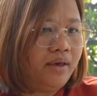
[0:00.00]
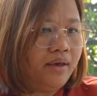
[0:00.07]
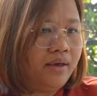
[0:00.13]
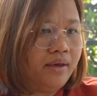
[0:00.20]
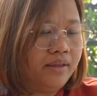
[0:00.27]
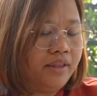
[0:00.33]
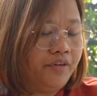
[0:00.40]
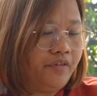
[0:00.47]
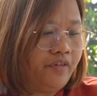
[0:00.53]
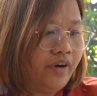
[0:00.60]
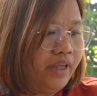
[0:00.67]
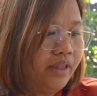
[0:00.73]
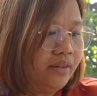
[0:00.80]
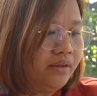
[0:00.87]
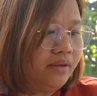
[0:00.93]
uh,
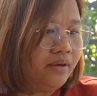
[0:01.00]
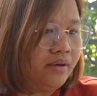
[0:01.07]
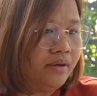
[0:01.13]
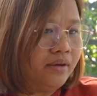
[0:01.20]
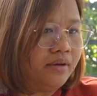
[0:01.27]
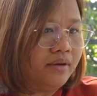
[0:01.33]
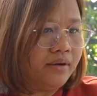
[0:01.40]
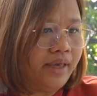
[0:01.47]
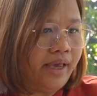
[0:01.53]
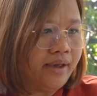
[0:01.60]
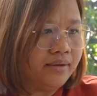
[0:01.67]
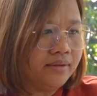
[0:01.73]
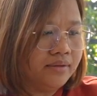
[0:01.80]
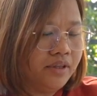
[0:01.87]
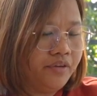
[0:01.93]
different uh,
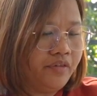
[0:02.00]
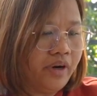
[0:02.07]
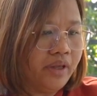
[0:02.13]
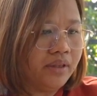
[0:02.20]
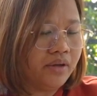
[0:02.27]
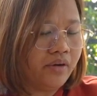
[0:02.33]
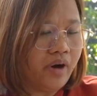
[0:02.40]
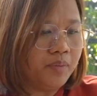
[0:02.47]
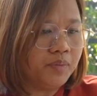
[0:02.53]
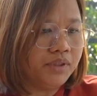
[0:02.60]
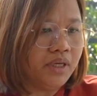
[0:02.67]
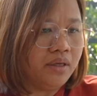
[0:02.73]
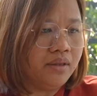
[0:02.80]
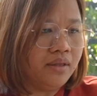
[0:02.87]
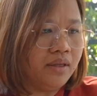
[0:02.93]
yeah different
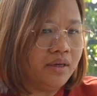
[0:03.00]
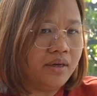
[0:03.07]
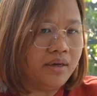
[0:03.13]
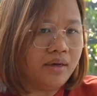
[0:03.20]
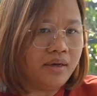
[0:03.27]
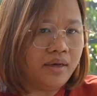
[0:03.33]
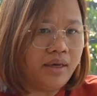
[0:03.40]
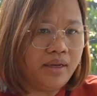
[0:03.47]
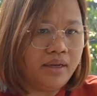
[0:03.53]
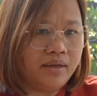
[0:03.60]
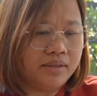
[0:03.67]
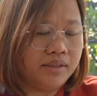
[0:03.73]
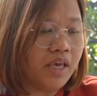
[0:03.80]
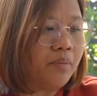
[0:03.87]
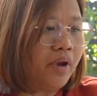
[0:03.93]
crops in uh,
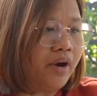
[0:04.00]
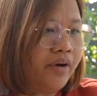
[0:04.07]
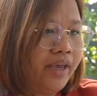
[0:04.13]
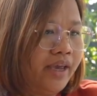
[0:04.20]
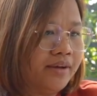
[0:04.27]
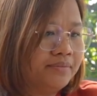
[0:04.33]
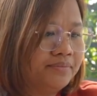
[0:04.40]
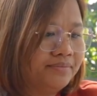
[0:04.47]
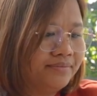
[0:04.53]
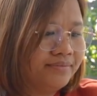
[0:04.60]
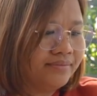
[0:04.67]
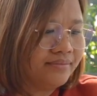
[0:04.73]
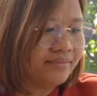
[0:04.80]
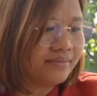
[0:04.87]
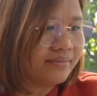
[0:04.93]
in same area.
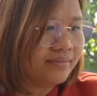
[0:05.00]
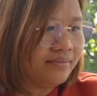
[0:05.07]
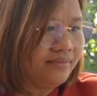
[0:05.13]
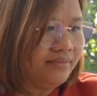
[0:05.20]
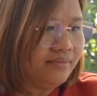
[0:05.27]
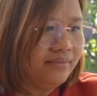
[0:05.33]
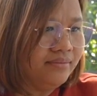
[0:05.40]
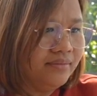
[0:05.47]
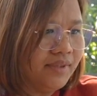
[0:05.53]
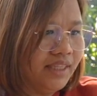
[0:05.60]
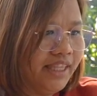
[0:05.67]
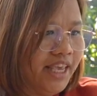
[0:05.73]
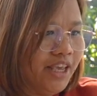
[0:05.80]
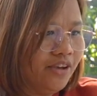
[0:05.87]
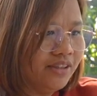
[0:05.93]

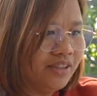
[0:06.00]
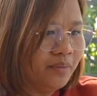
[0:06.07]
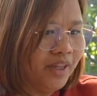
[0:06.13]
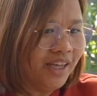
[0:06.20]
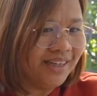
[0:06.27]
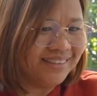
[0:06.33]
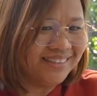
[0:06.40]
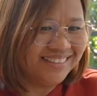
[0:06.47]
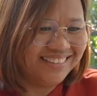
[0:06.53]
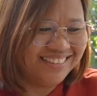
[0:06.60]
Yeah, thank you, Samnang.